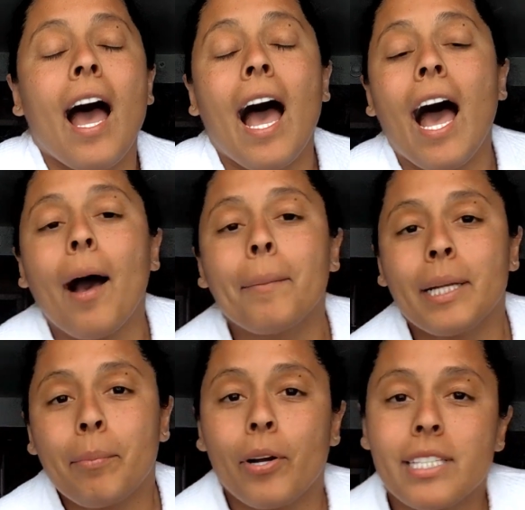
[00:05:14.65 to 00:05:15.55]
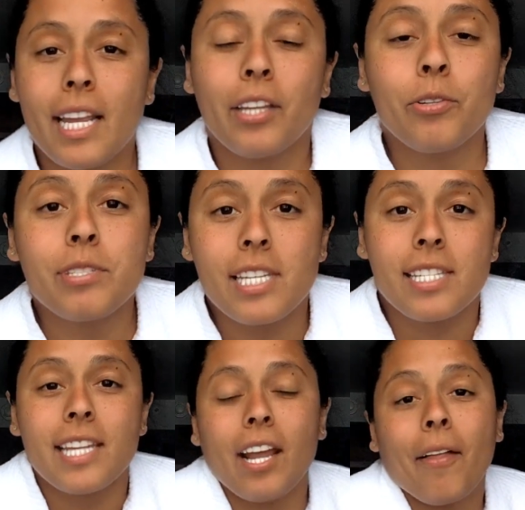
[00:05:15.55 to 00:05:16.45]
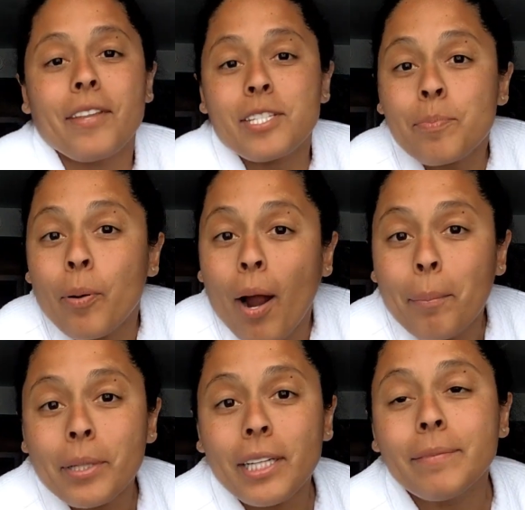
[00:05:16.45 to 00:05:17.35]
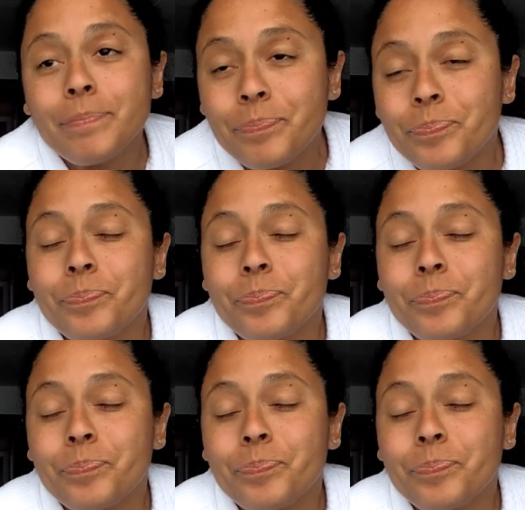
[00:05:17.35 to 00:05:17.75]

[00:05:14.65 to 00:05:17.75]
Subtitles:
how many points I used to stay on this property.